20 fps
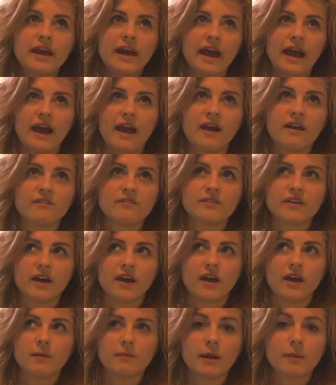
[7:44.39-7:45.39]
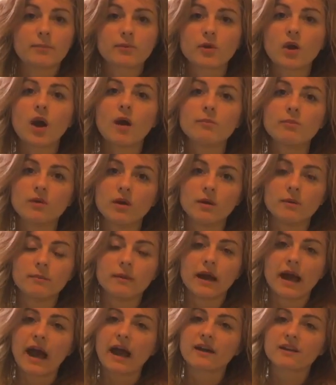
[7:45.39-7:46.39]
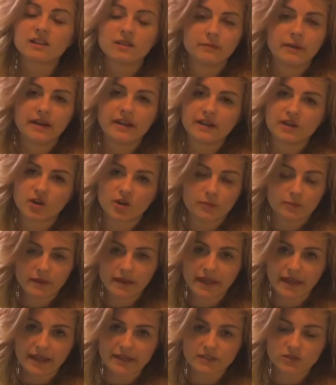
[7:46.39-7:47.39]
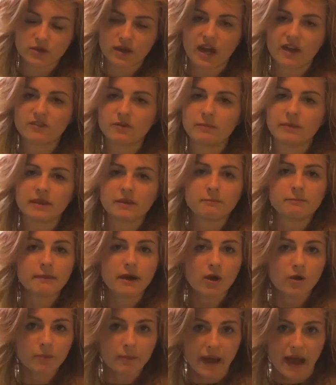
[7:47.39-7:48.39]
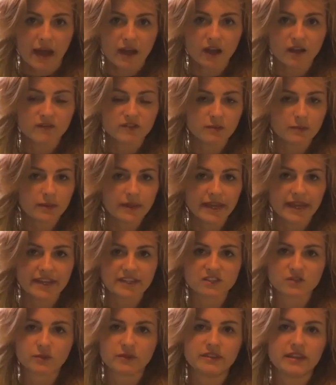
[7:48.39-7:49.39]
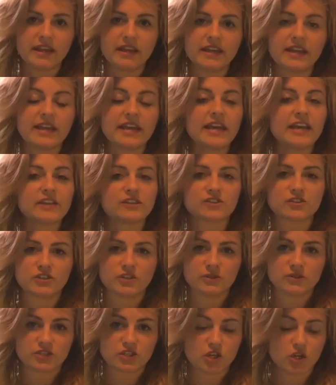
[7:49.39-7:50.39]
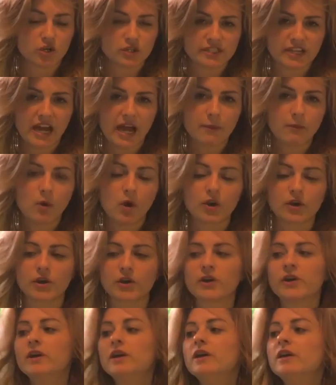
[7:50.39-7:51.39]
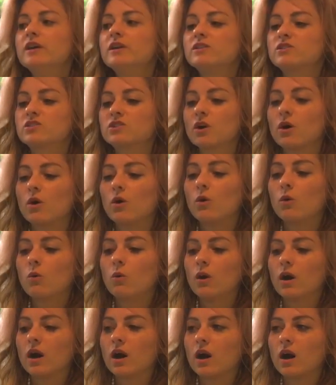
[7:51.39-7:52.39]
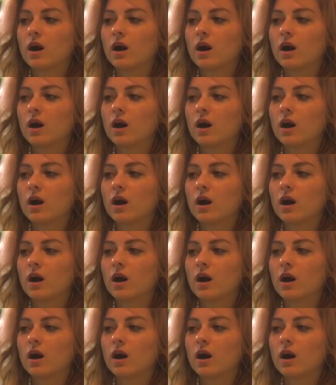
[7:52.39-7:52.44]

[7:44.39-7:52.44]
have a problem acclimating her plants or have a big melt back of the plants when they get introduced to her tap water. So